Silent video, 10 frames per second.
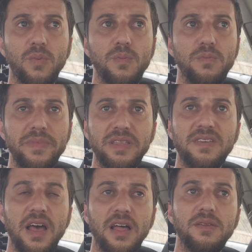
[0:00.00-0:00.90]
me
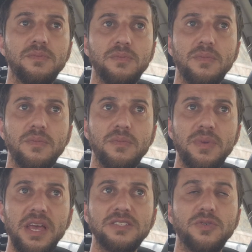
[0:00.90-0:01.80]

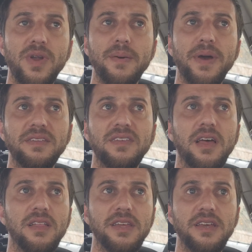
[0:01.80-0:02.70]
as a rabbi
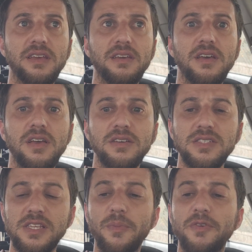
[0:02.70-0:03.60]
telling
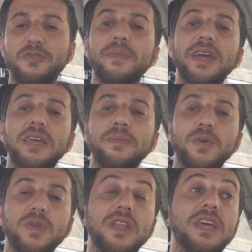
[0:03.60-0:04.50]
someone from my
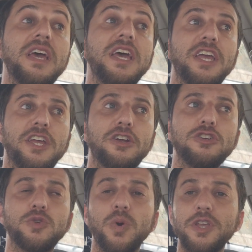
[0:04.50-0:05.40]
community,
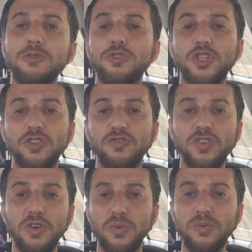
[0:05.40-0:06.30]
here's what you should
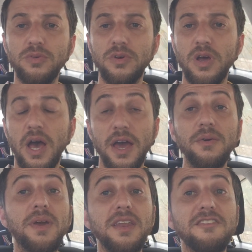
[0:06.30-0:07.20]
do. I
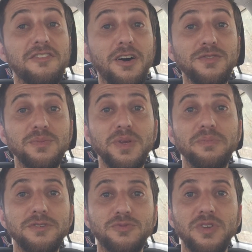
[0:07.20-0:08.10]
don't get involved in
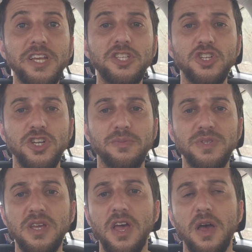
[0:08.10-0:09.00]
people's
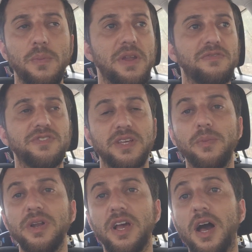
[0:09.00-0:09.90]
relationships. But if
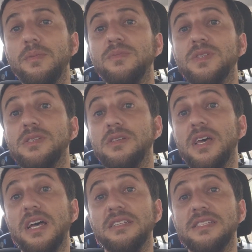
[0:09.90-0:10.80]
someone comes
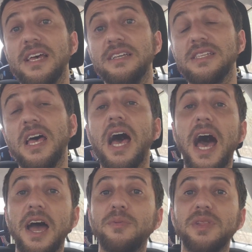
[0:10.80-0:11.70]
and says,
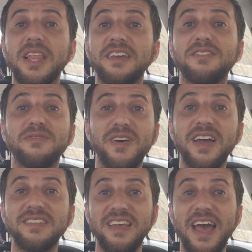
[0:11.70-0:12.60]
I would like to
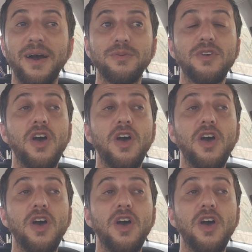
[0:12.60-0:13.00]
find out